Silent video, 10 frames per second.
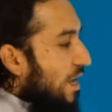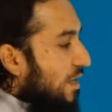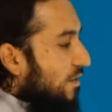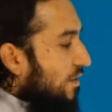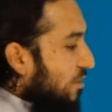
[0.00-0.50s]

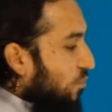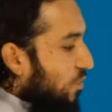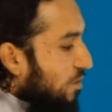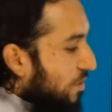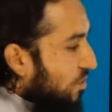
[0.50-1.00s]
and that
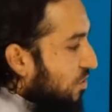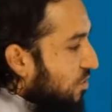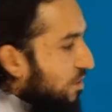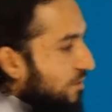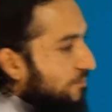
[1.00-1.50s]
will be
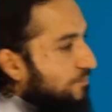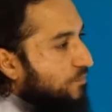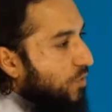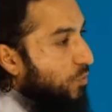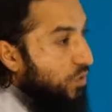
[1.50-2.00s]
touching
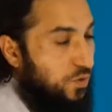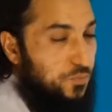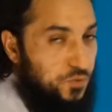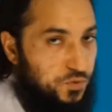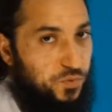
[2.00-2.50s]
when
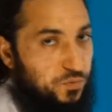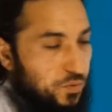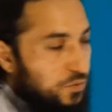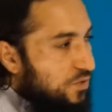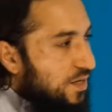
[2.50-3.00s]

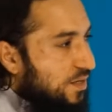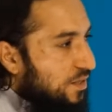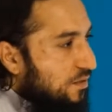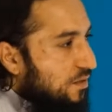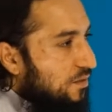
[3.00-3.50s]
we're
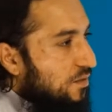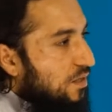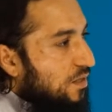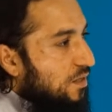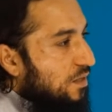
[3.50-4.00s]
reciting the
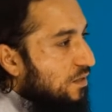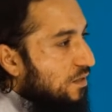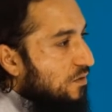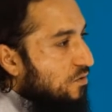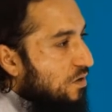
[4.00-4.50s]

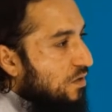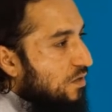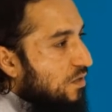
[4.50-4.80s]
Ra.